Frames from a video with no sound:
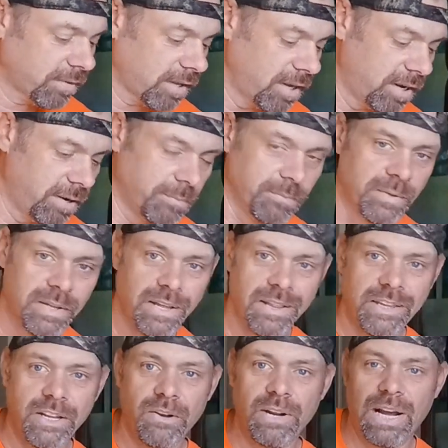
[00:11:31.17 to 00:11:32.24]
I
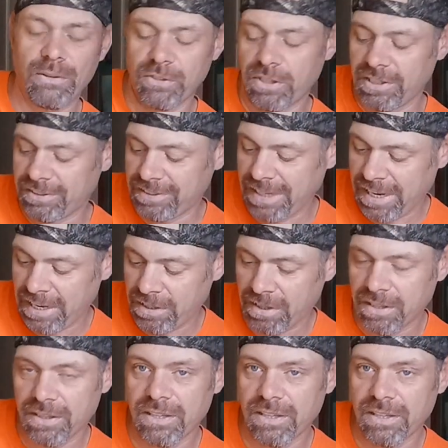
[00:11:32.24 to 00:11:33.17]
was going to say